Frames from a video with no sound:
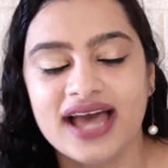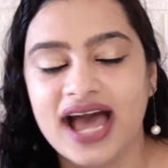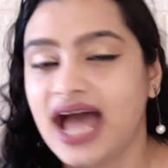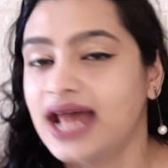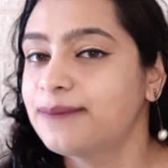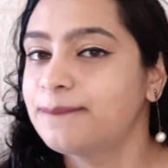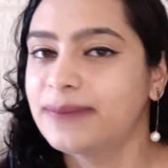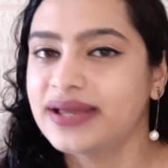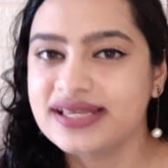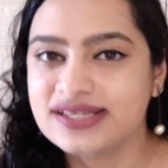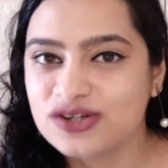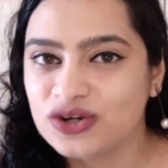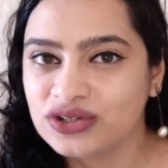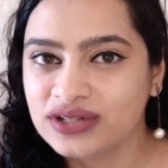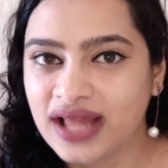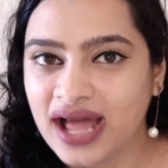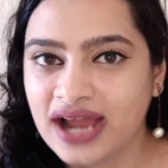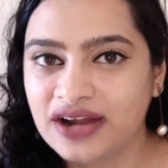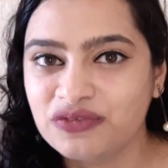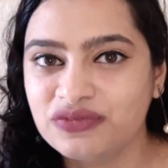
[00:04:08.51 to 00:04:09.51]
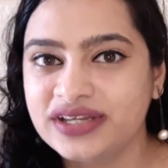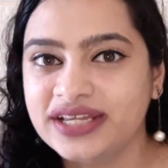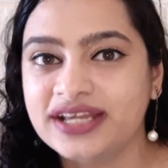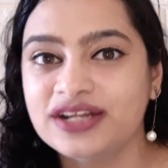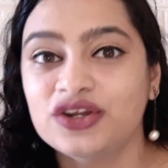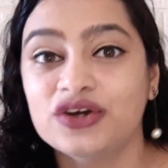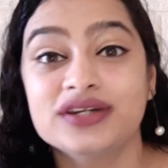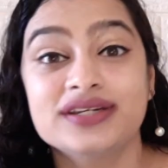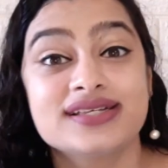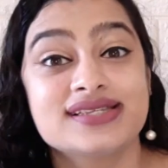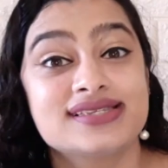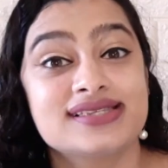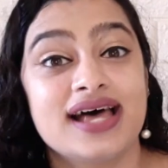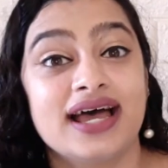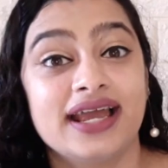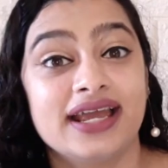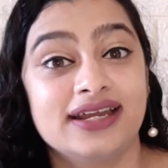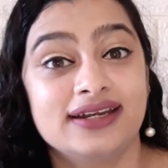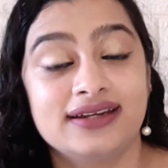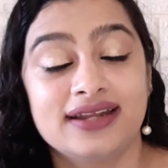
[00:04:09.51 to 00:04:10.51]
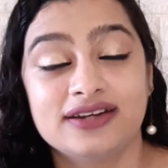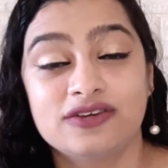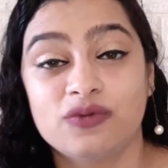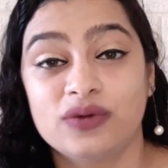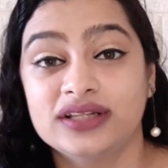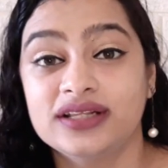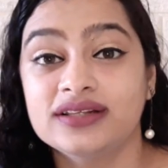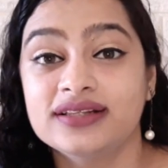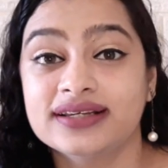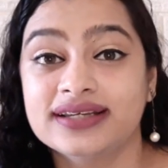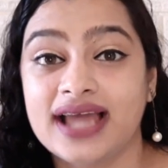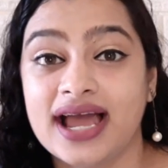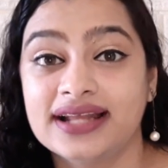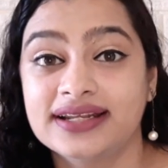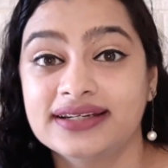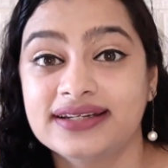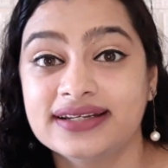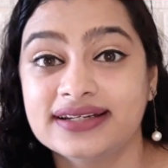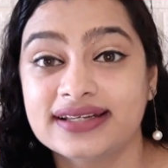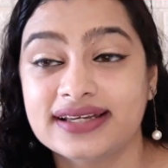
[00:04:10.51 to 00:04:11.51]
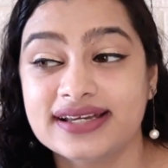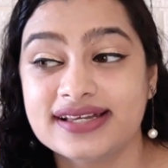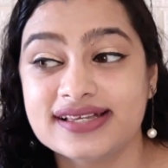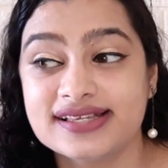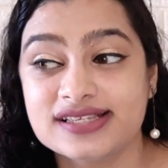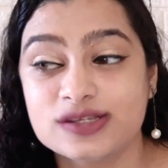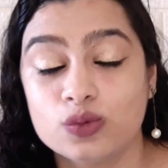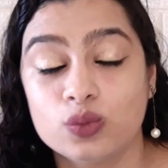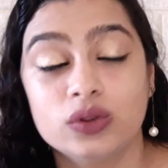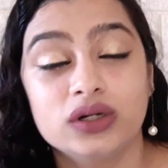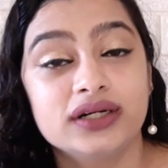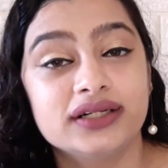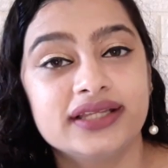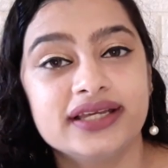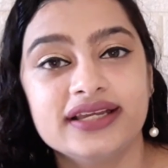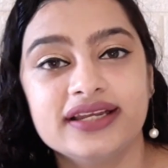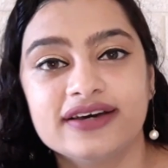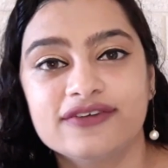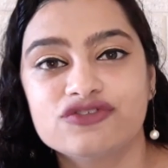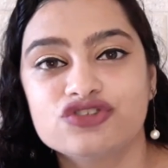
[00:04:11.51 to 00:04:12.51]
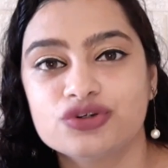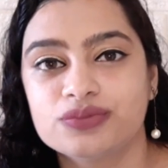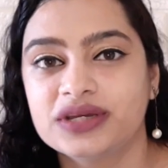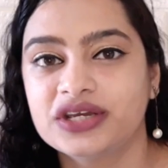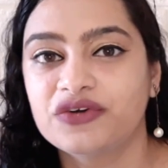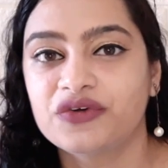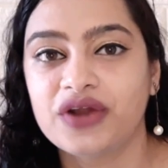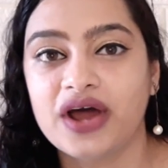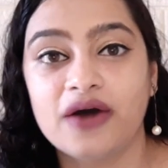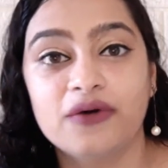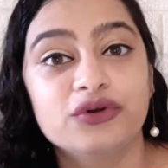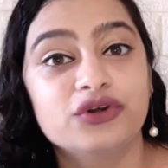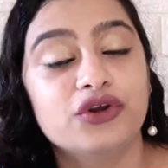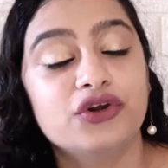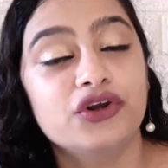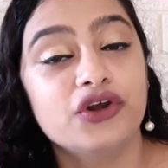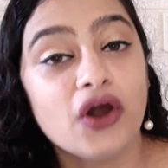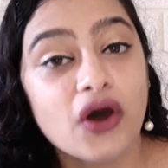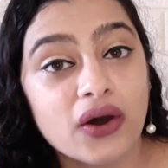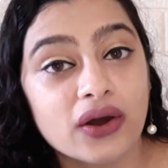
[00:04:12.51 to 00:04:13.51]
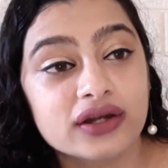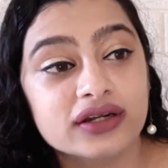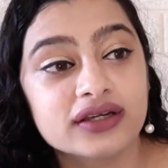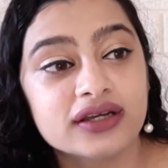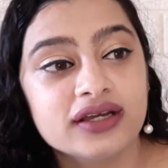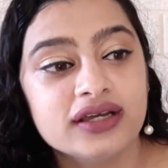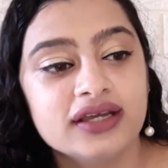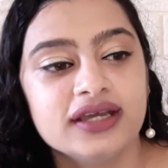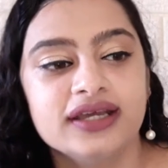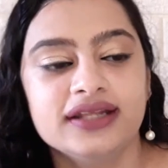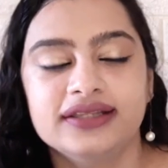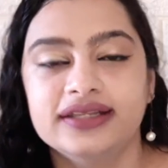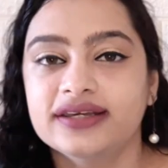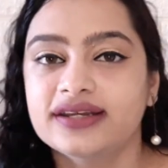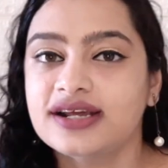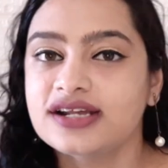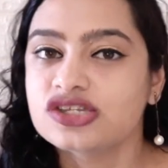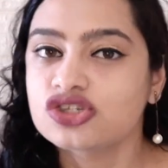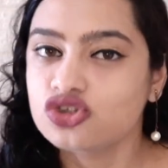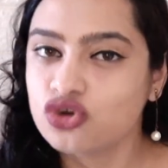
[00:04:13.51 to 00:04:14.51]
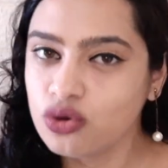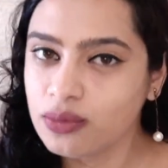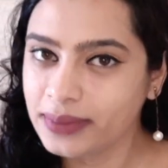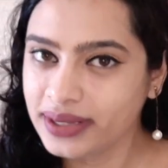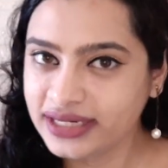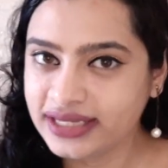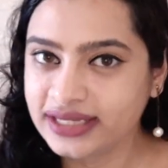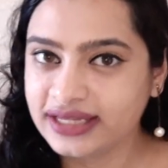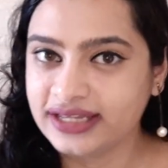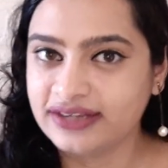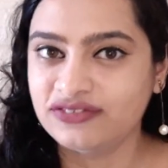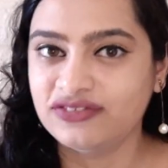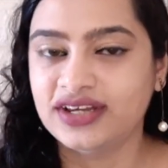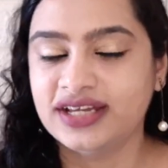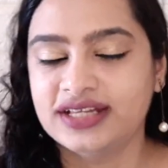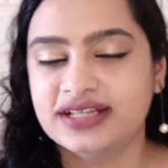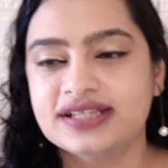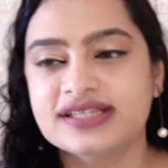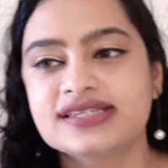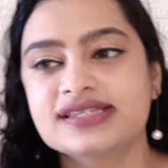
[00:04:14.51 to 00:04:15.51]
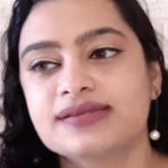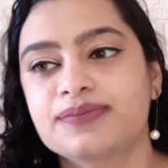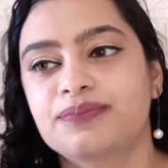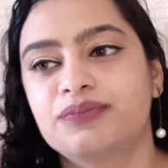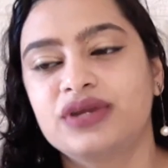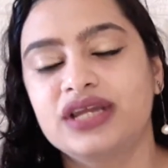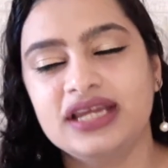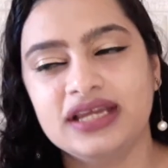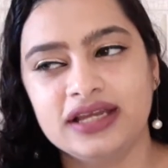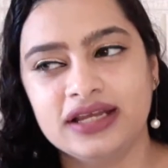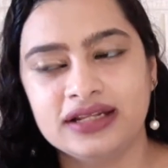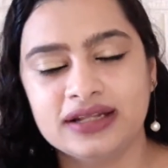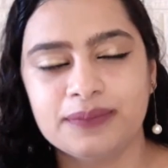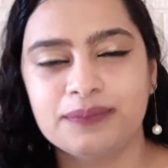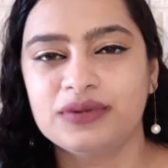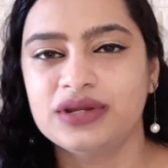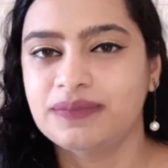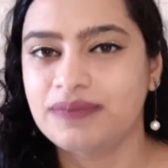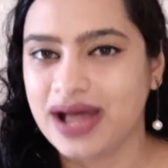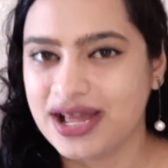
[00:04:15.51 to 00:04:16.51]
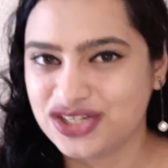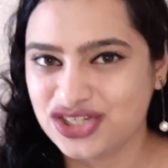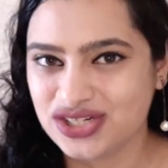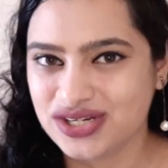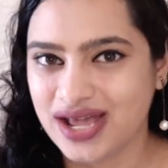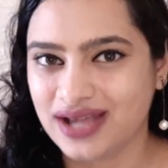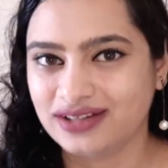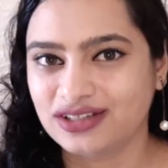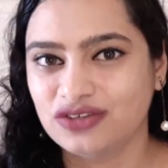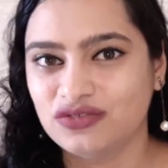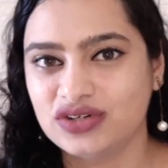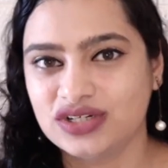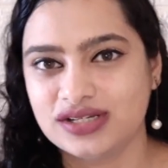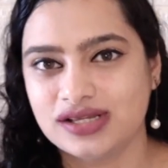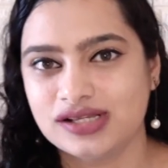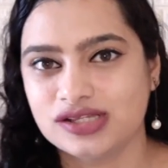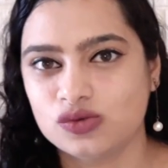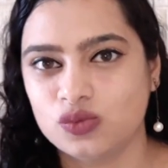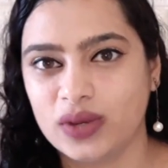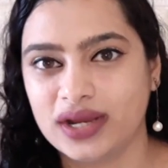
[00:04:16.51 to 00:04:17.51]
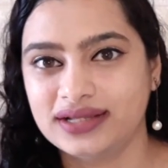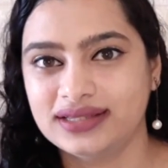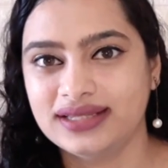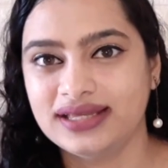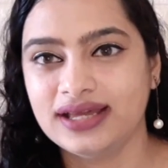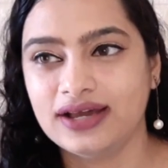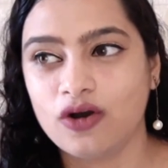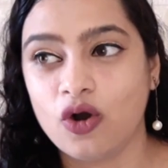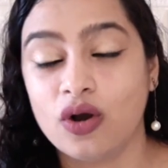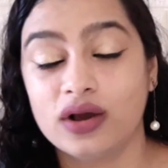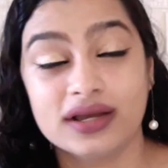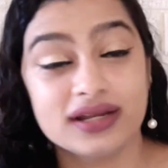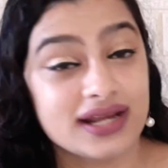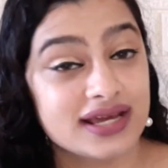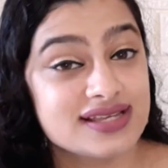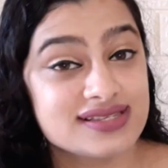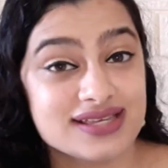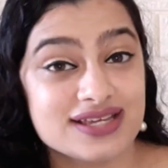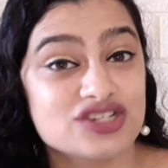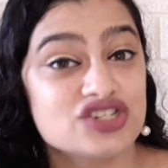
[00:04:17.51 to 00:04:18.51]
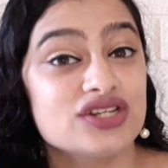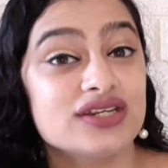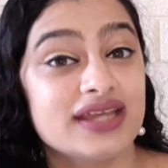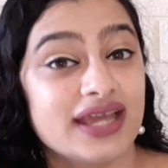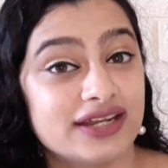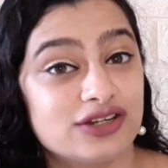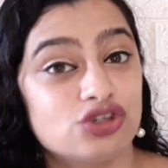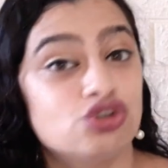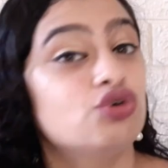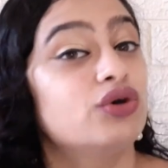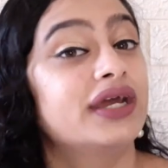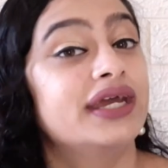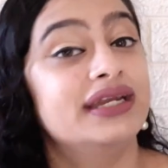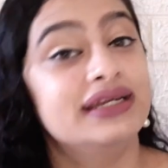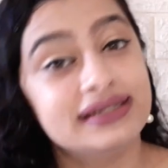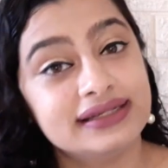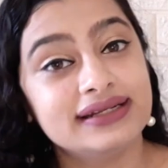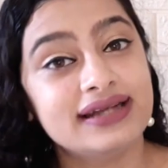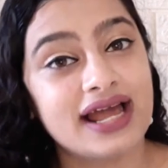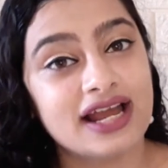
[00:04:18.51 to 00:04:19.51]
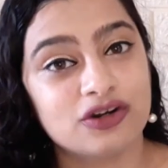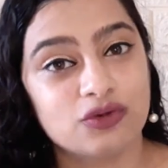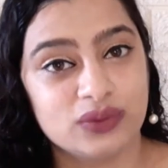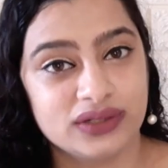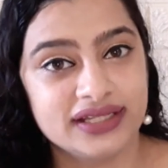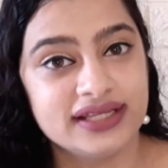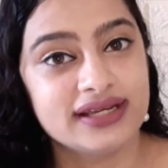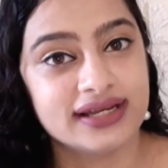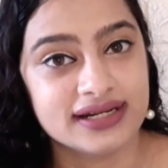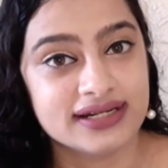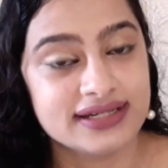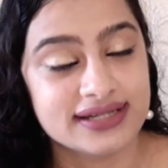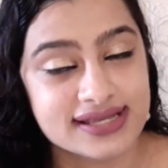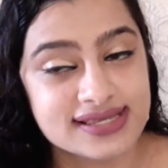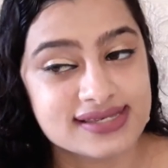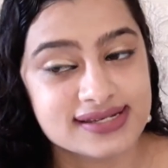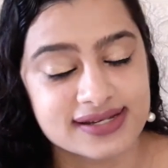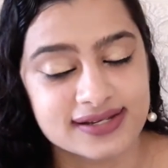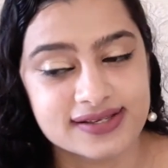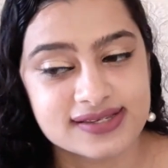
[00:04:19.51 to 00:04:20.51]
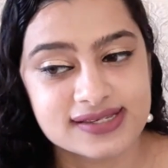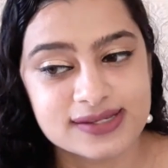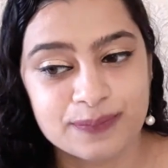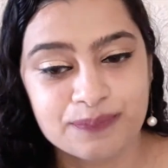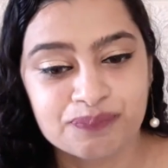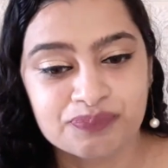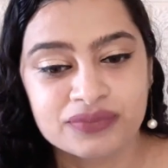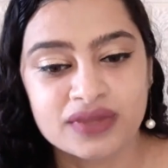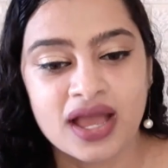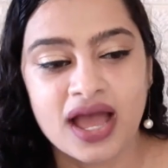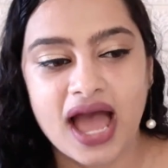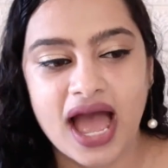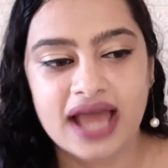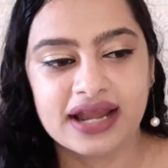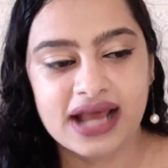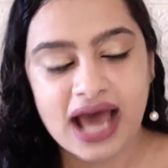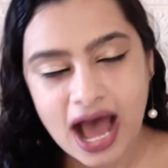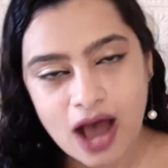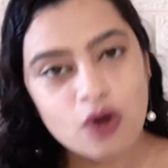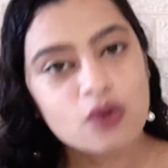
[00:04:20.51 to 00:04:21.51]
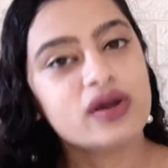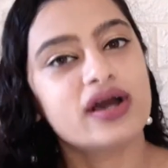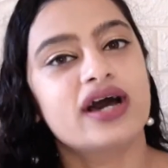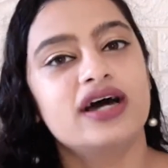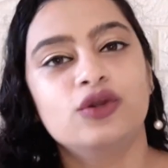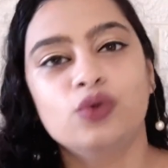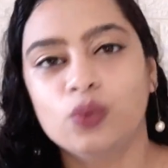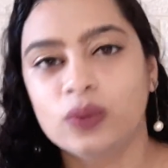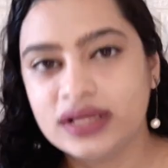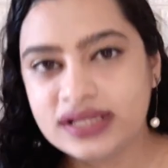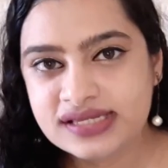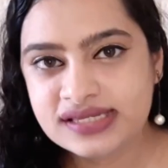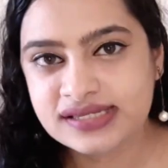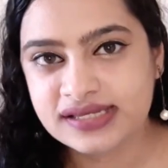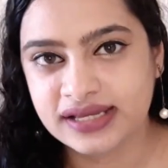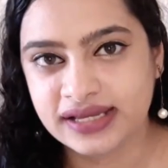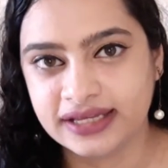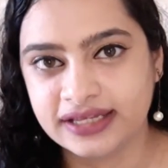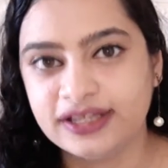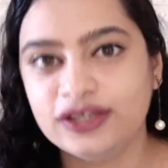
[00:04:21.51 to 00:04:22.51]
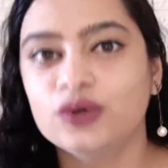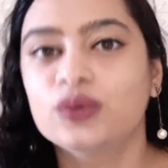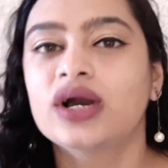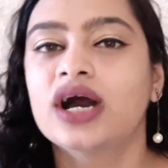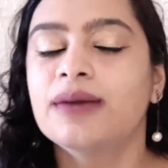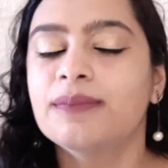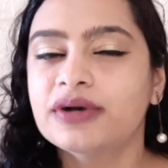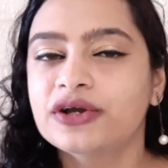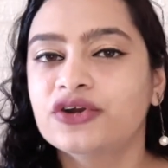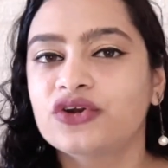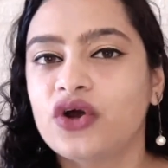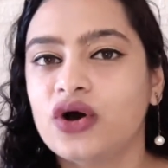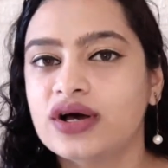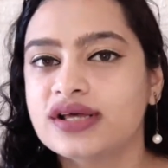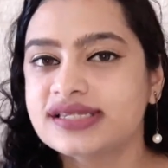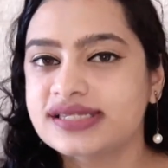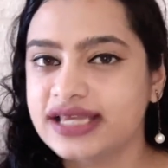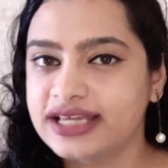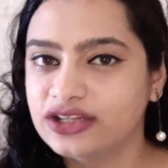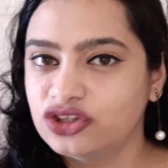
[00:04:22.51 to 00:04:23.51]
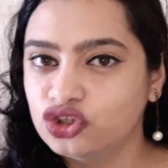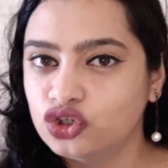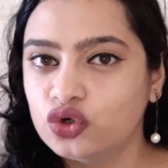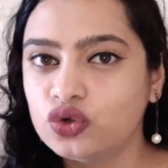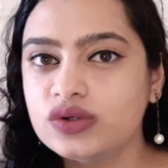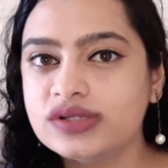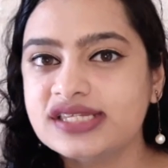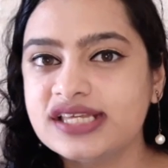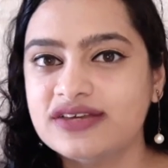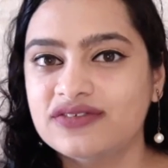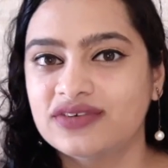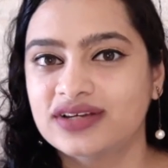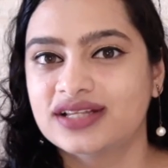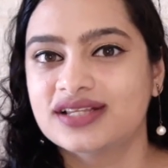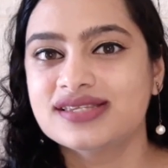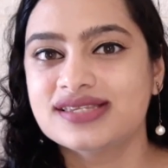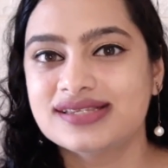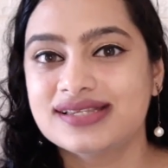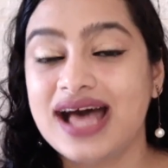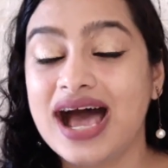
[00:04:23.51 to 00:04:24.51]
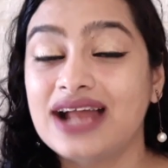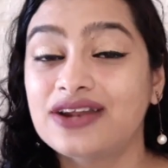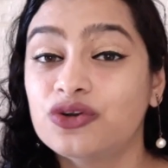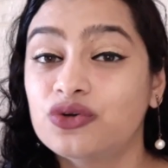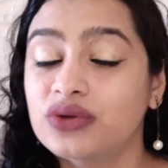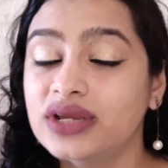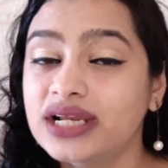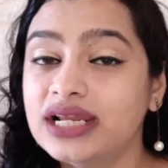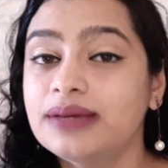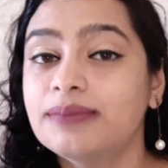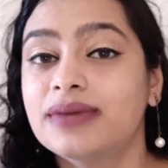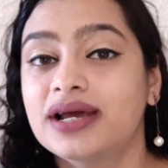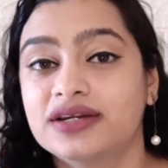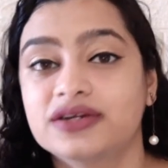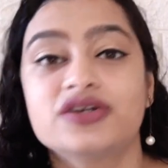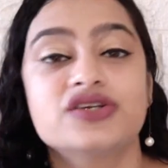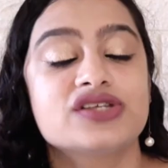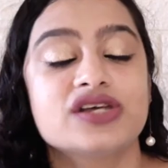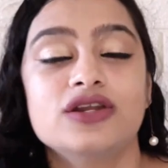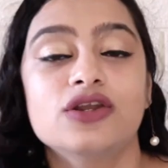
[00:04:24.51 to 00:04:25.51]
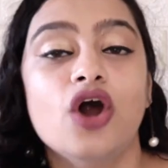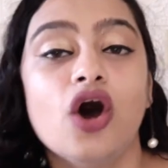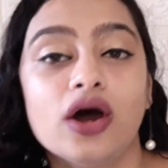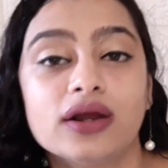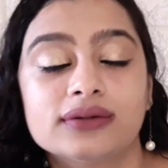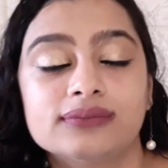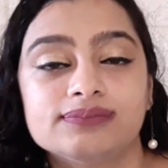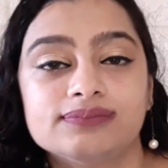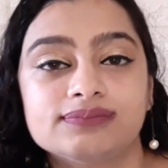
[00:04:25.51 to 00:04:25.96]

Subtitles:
And based on that, we cannot decide that whether the candidate is worthy enough to be crowned or not. There are so many events in the pre-pageant activities where the organization get to interact with the contestants, and how convincing you come across in those events, that really matters a lot.